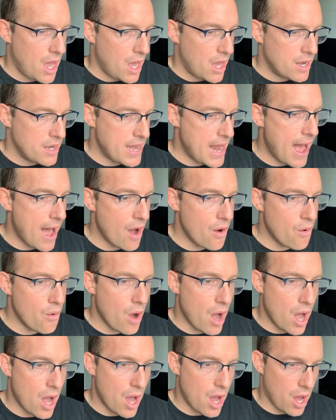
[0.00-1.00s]

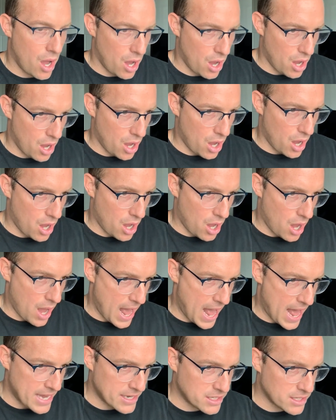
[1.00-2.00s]
Now,
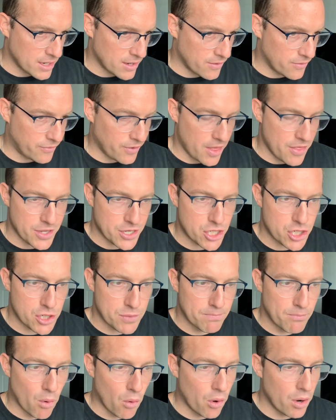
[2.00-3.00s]
as of this
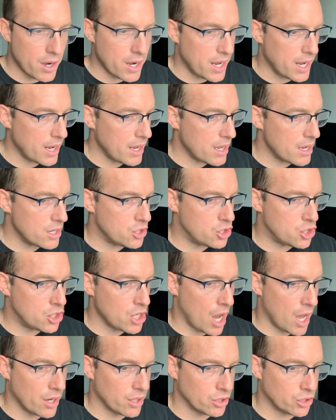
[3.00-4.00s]
morning,
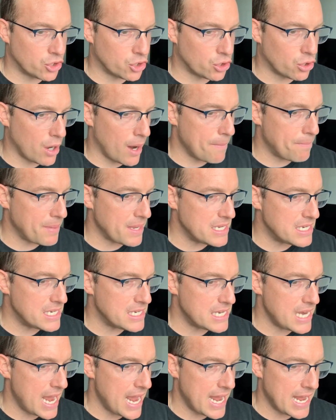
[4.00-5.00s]
Donald Trump is
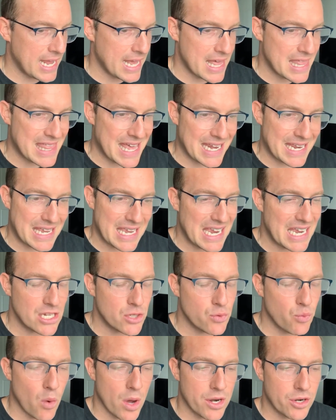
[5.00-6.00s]
saying that he is
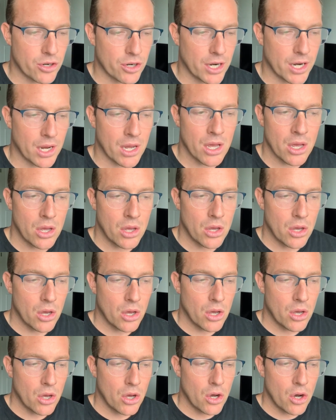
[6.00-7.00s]
wondering
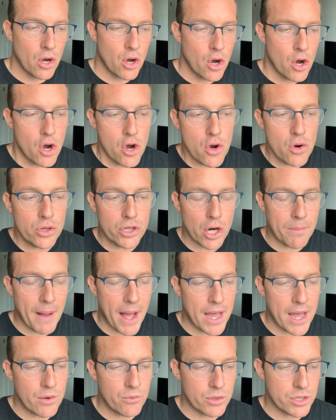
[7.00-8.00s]
who Joe
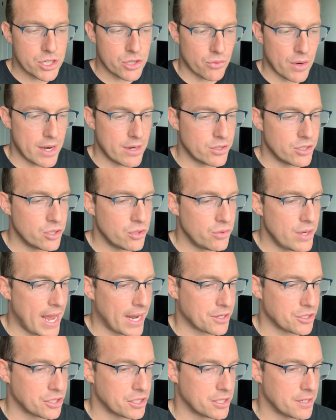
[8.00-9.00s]
Biden will surrender to
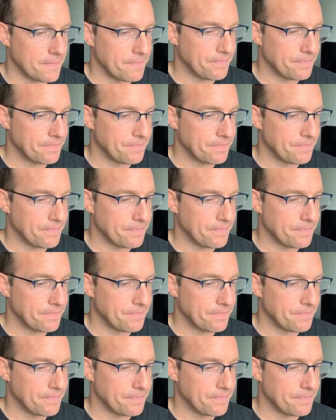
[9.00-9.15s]
next.